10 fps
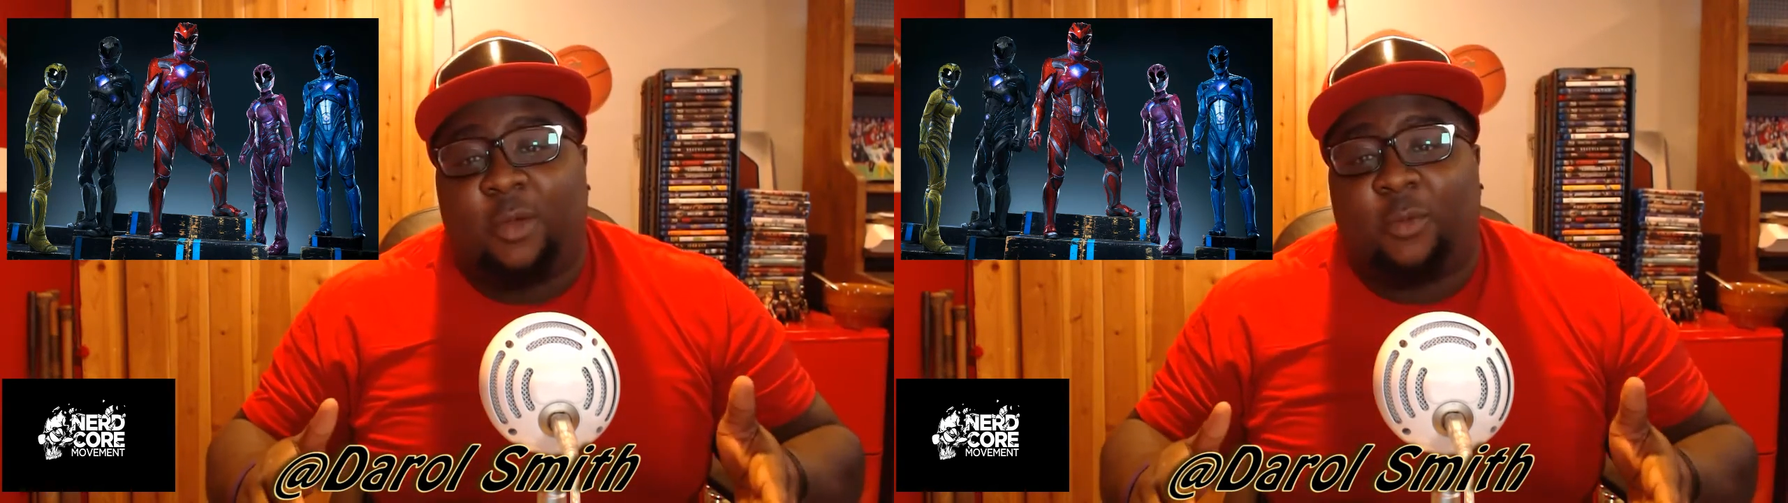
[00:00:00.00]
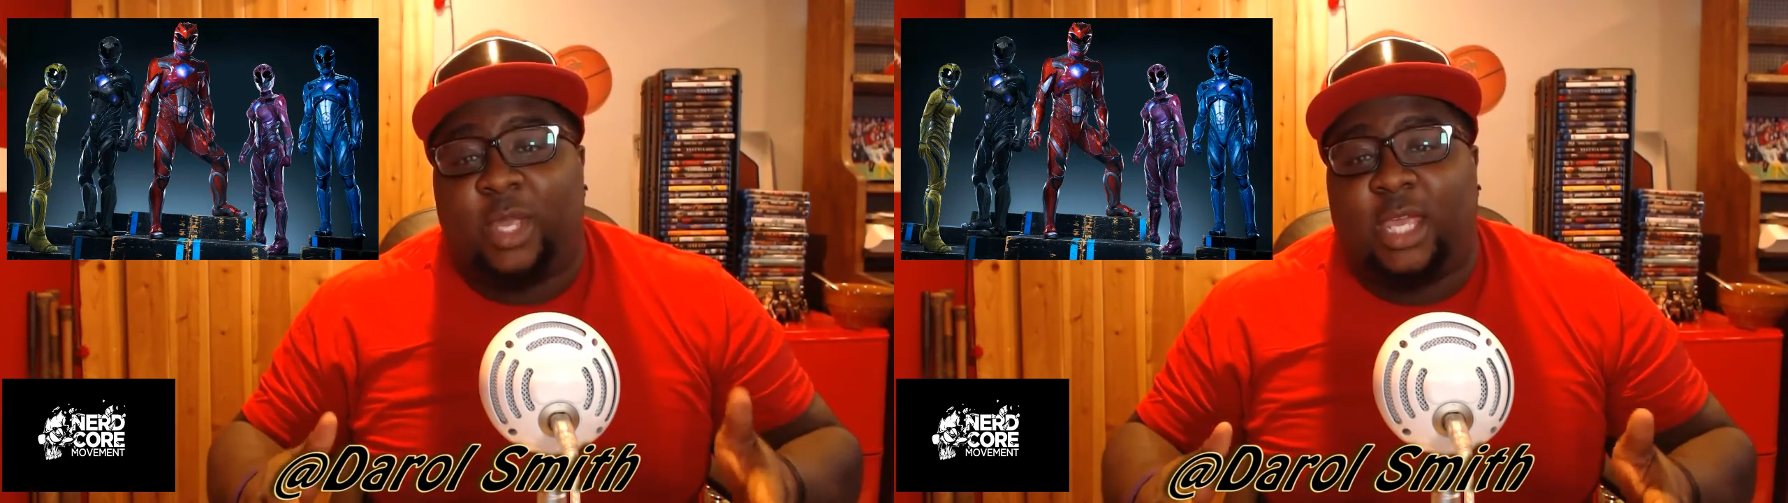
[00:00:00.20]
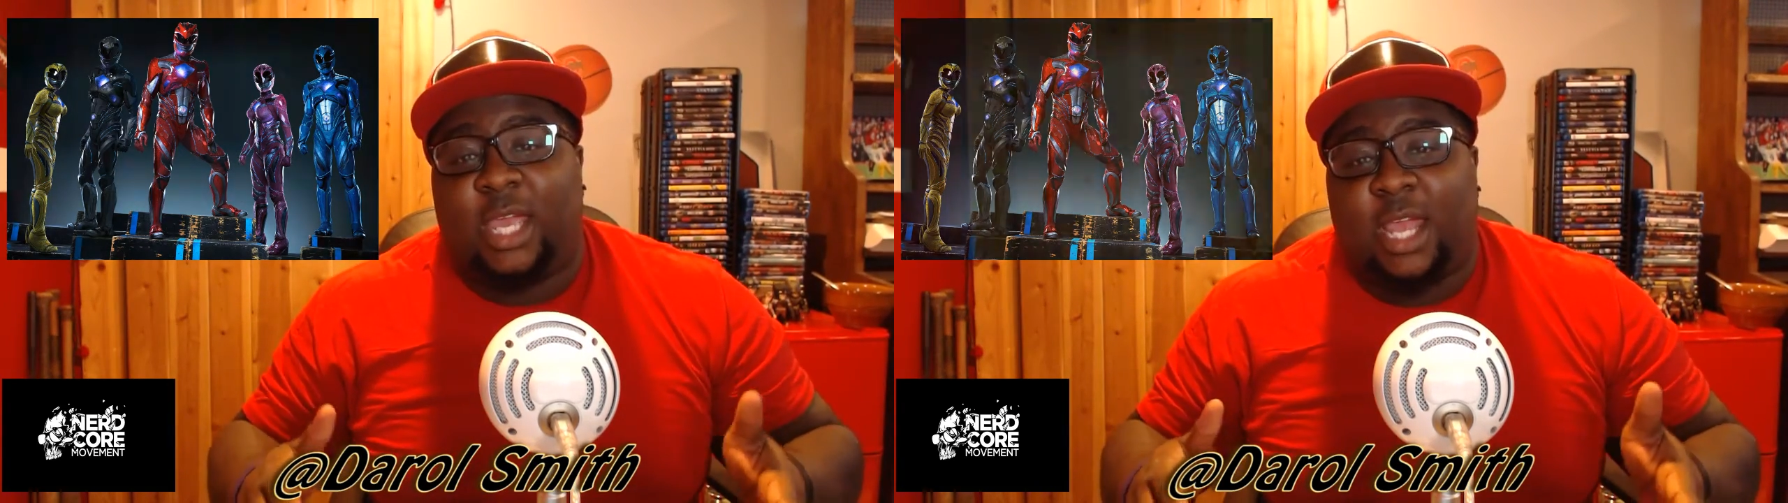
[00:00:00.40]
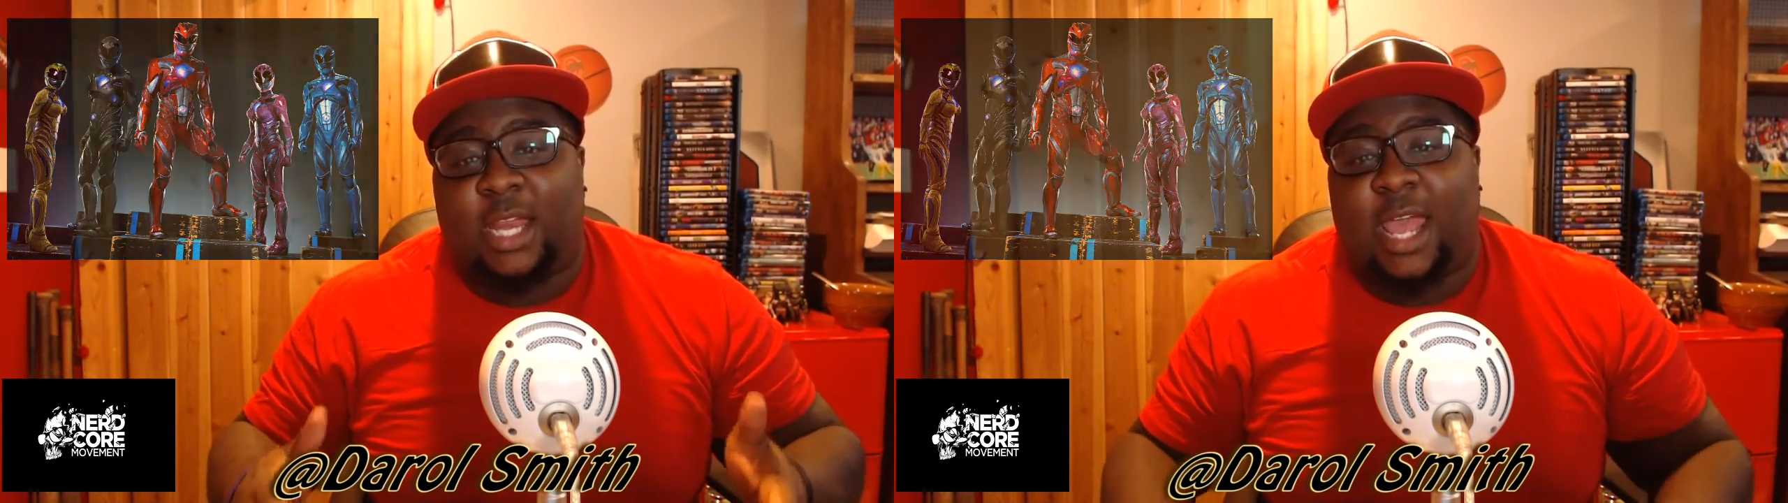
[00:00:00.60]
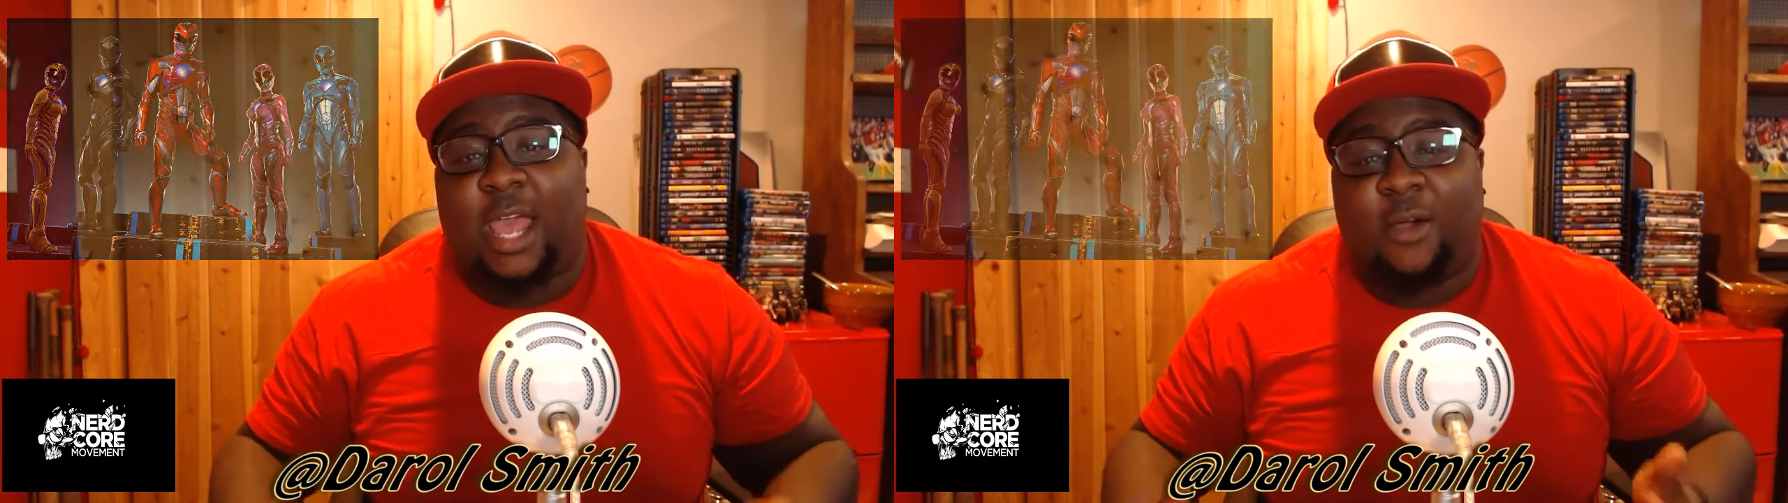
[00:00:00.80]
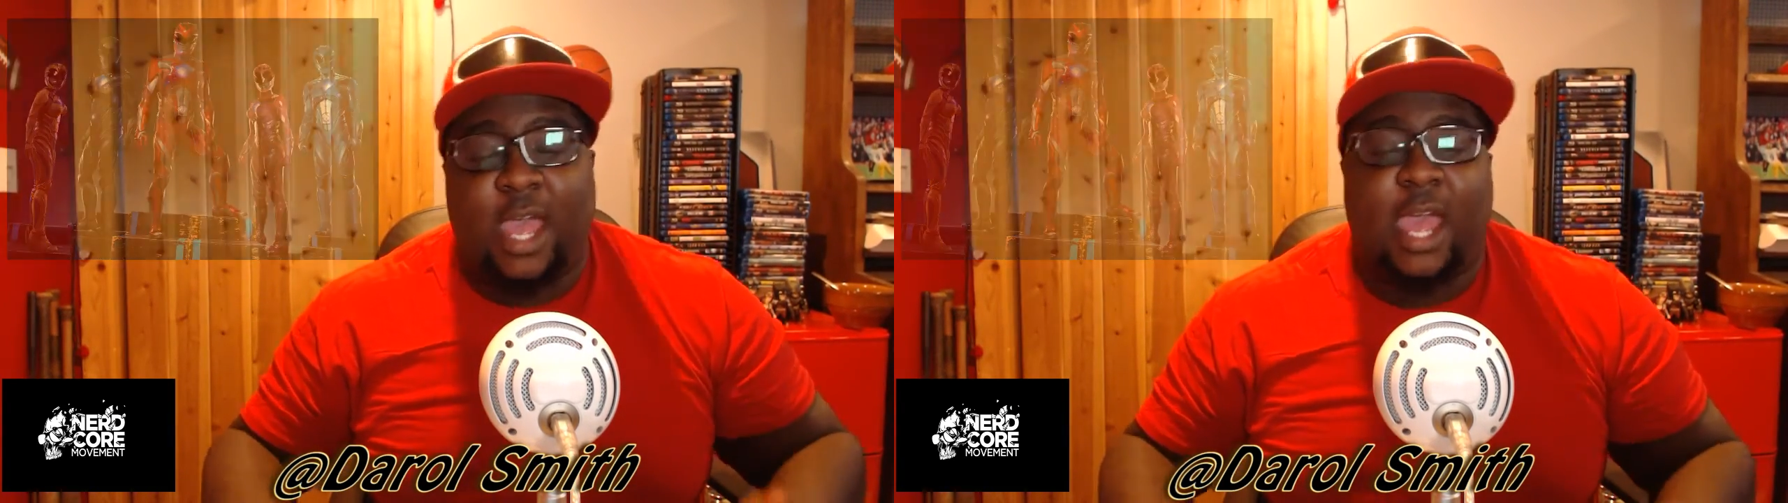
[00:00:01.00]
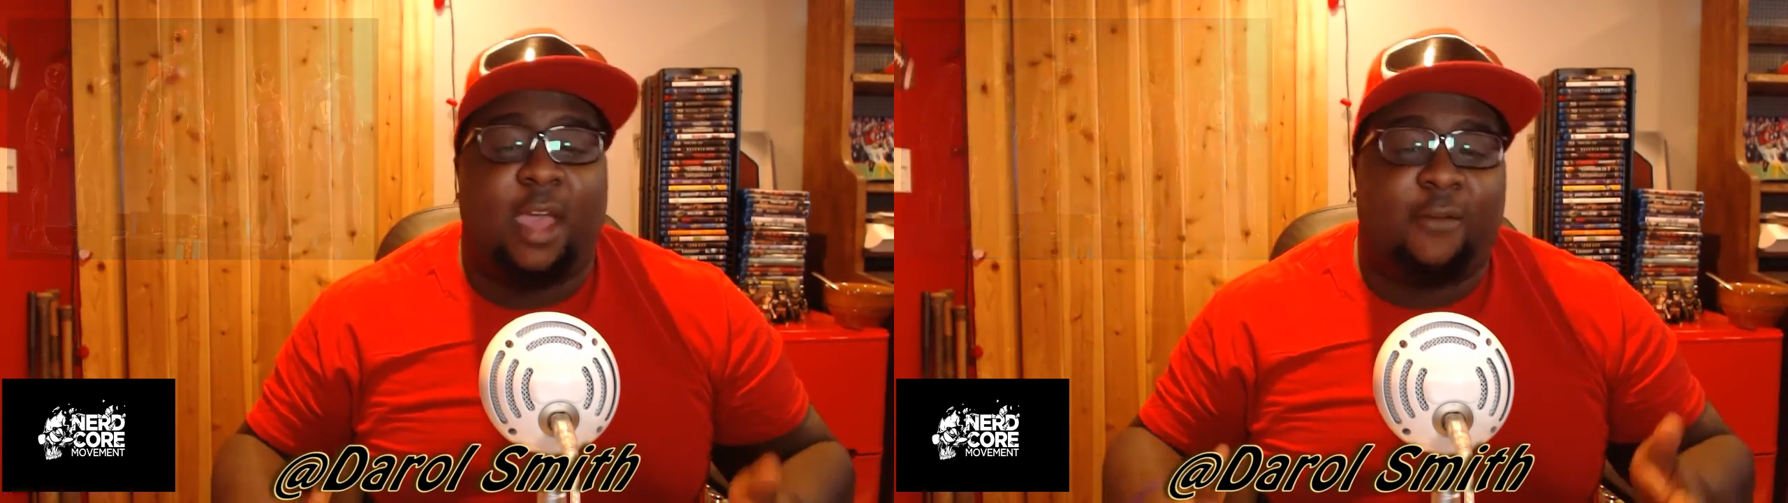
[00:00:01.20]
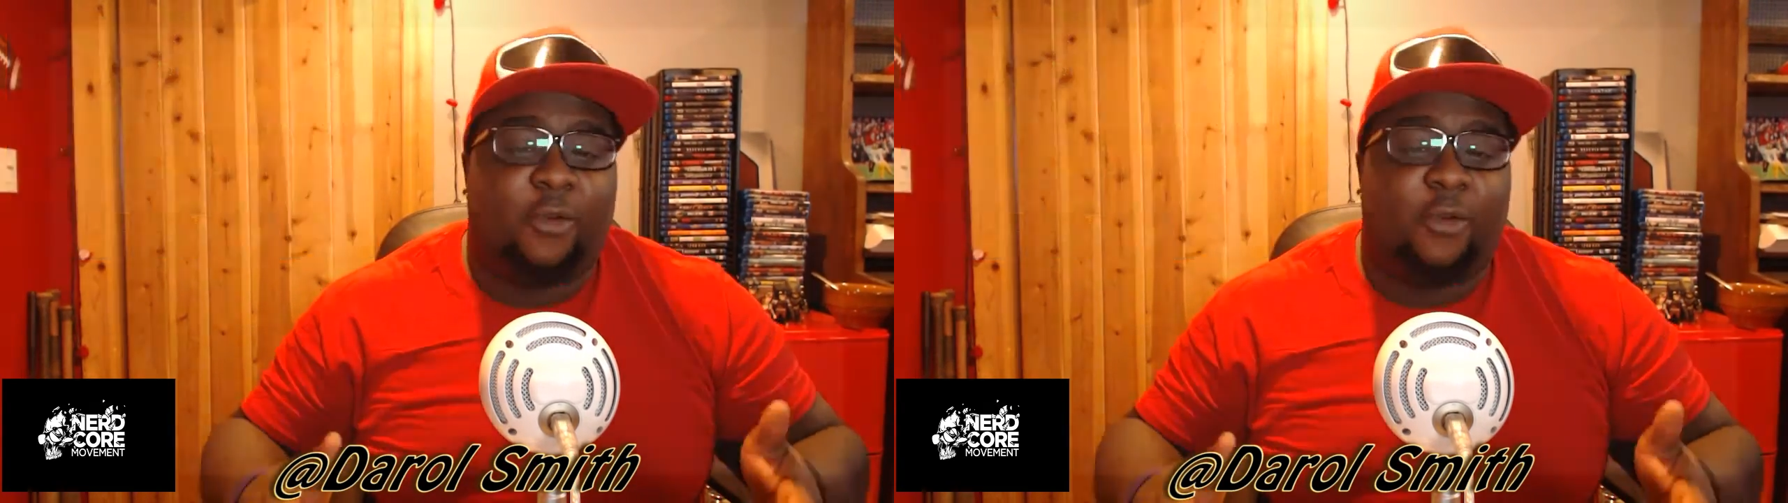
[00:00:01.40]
we now have